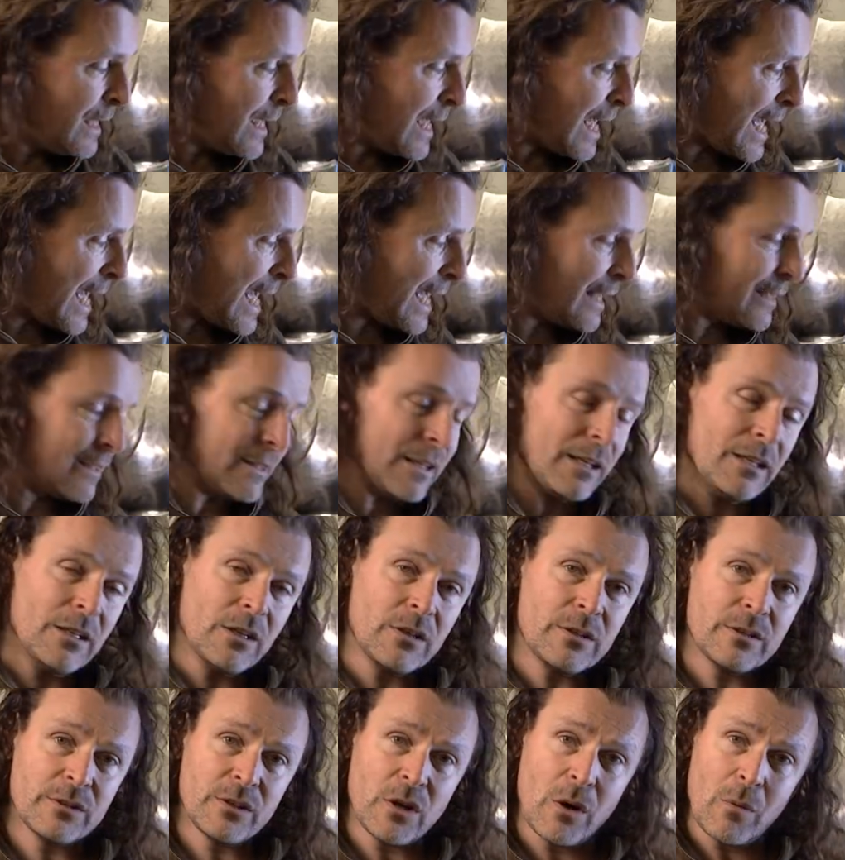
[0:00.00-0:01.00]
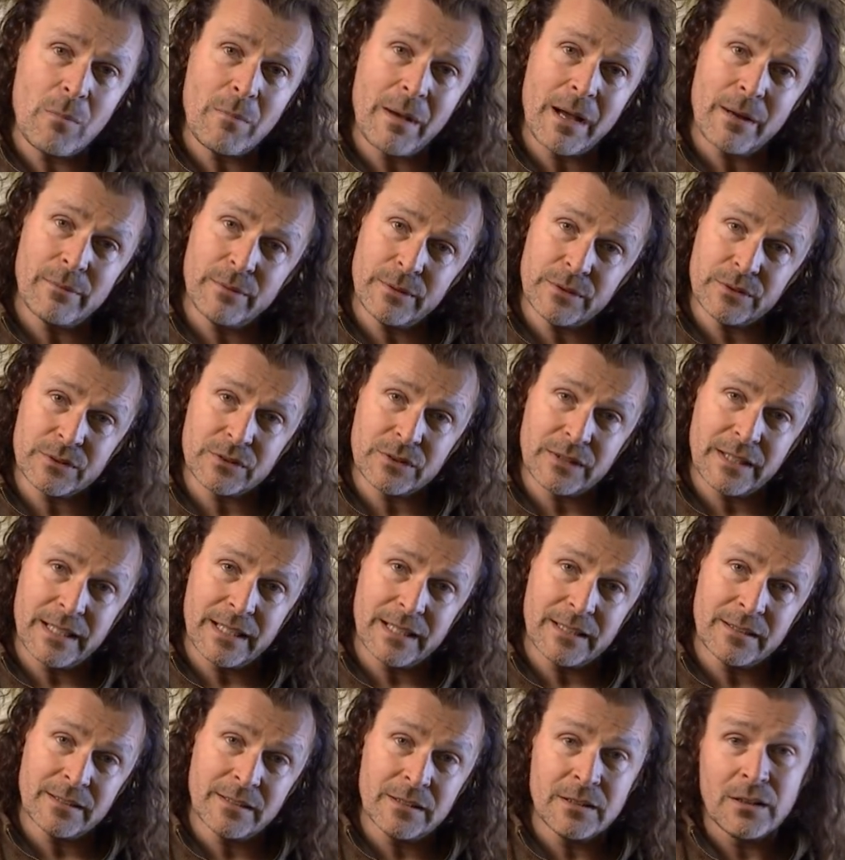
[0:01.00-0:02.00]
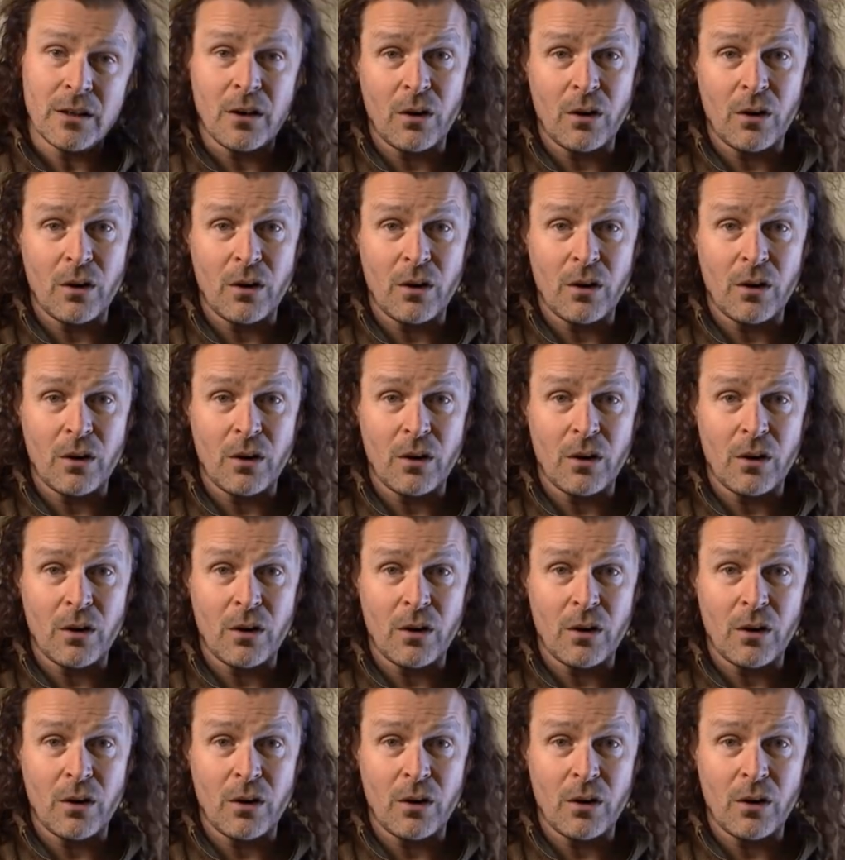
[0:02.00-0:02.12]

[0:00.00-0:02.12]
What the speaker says: And a lot of combat was in